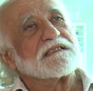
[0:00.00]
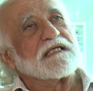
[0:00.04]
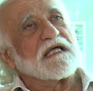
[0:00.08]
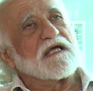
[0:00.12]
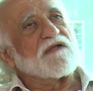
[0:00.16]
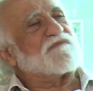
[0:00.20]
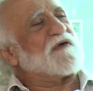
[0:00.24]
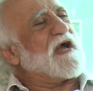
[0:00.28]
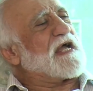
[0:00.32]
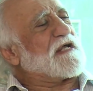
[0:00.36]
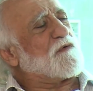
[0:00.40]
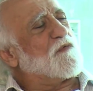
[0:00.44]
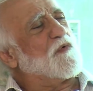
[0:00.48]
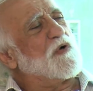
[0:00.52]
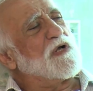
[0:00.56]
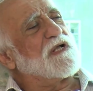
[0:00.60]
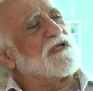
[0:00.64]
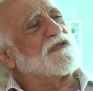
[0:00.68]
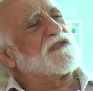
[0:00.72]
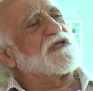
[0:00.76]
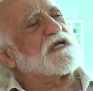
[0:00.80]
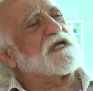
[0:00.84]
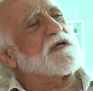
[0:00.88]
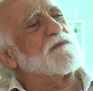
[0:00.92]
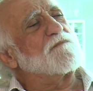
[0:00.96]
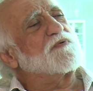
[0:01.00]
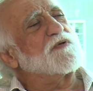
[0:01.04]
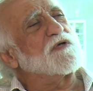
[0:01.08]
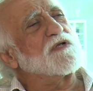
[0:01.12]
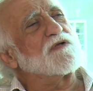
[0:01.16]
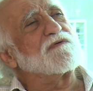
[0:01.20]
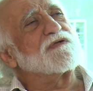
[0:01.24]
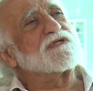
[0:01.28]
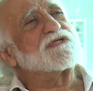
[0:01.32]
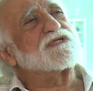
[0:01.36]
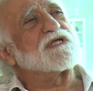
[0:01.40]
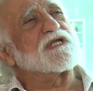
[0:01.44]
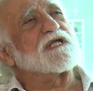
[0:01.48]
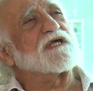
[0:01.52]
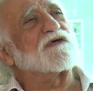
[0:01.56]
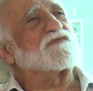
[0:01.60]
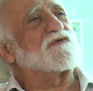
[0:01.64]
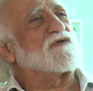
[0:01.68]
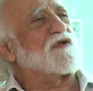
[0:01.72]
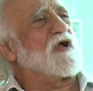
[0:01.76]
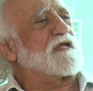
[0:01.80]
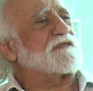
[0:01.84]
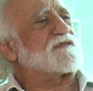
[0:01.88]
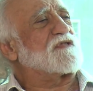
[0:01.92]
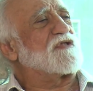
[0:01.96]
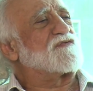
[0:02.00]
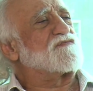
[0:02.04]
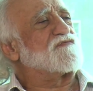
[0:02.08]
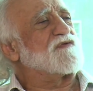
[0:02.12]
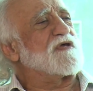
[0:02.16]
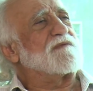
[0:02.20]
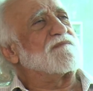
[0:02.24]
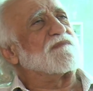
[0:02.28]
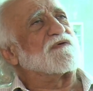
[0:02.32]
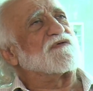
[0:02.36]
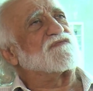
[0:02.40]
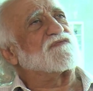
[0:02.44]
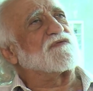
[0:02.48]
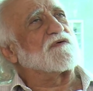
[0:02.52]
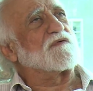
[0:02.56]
In fact, the computer engineers are not the dreamers.